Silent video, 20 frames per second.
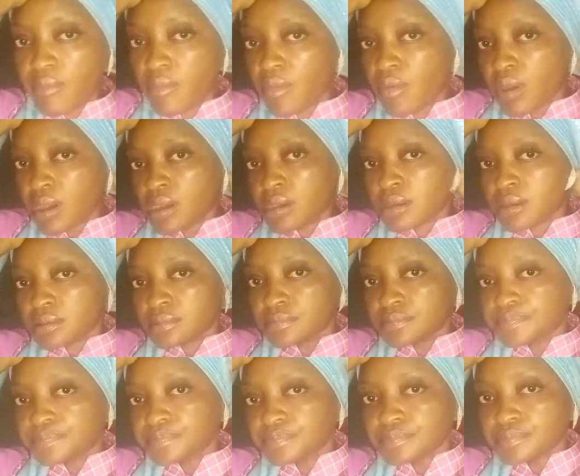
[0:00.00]
So I take the
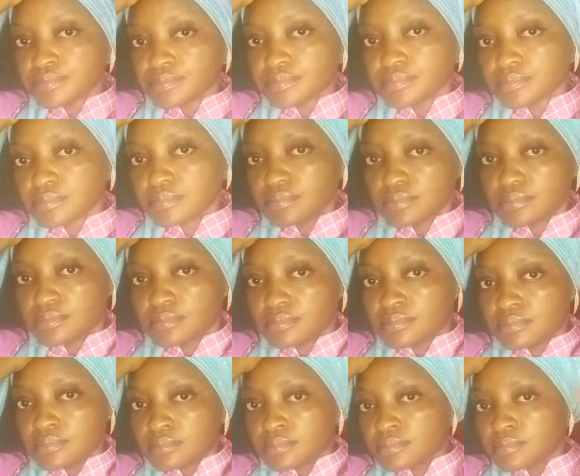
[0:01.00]
first part of
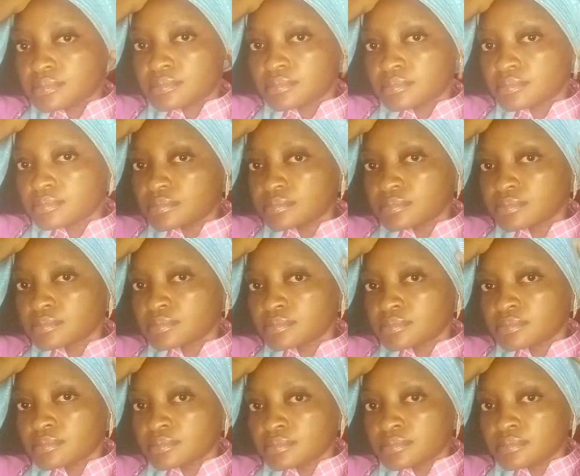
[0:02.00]
it and I start
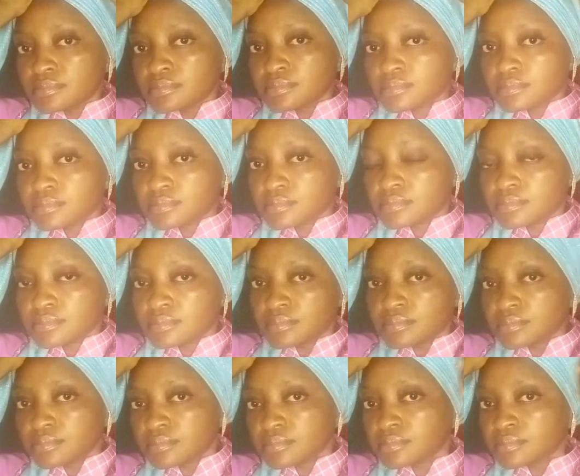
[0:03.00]
pleating hair.
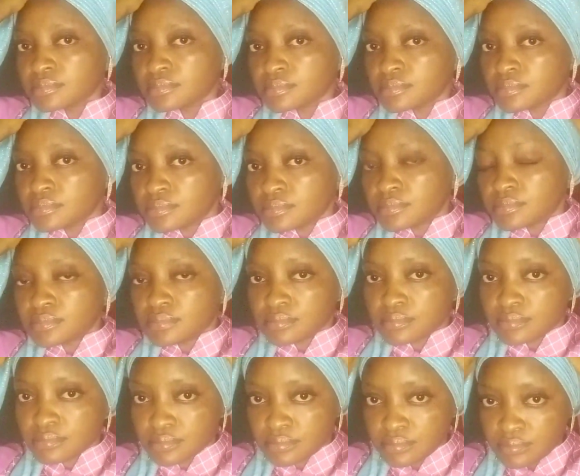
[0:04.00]
See how
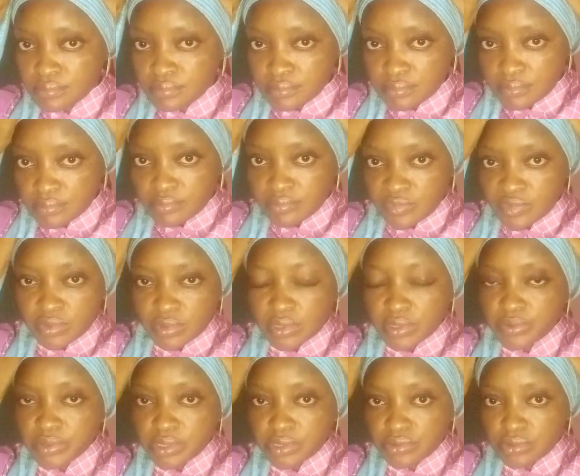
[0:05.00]
I'm pleating it? I
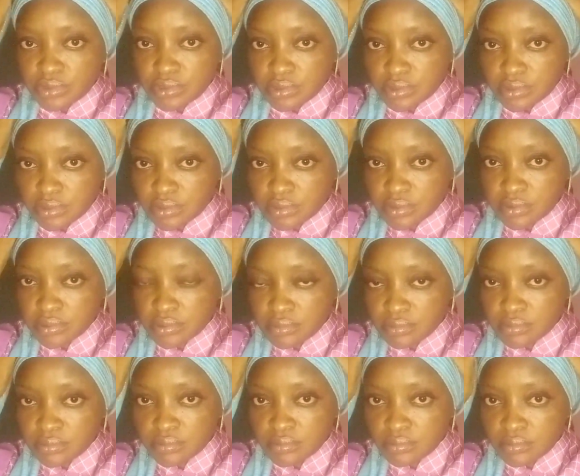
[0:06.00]
start pleating
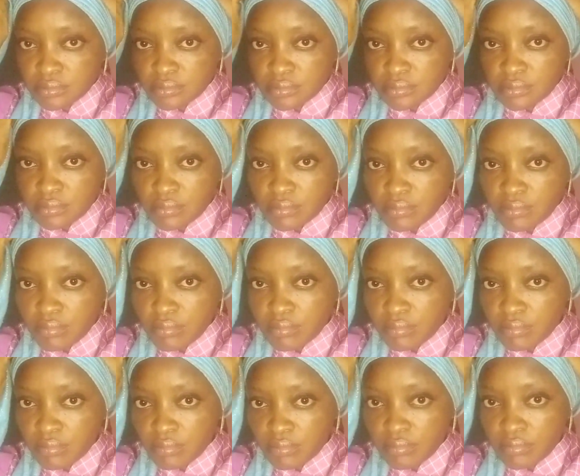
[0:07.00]
it
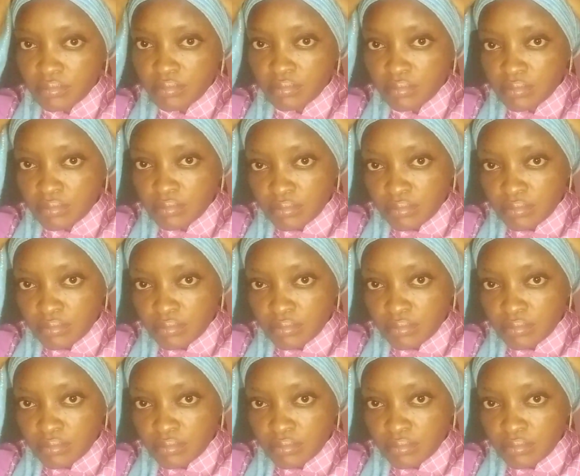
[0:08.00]
like that.